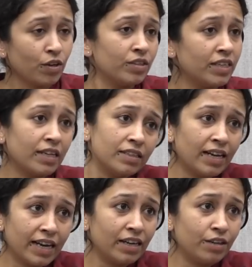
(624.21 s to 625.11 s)
On the other
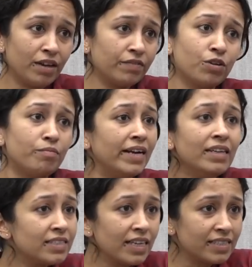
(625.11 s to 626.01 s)
hand, you have the
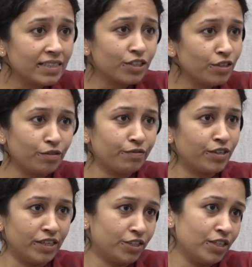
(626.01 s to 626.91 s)
romanticization of
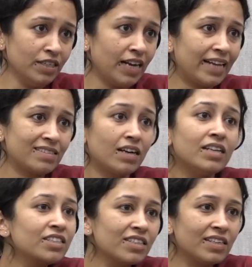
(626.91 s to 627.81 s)
tradition as
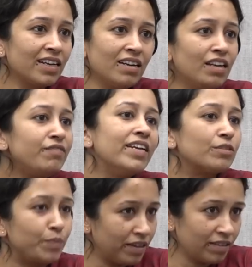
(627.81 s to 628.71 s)
culture and lived
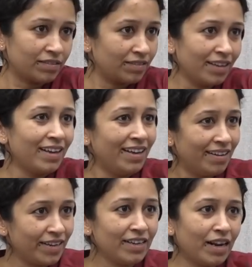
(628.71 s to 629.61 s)
experience,
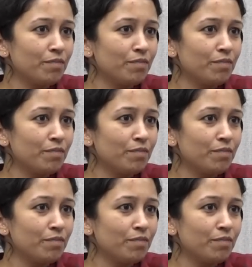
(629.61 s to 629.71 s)
right? right?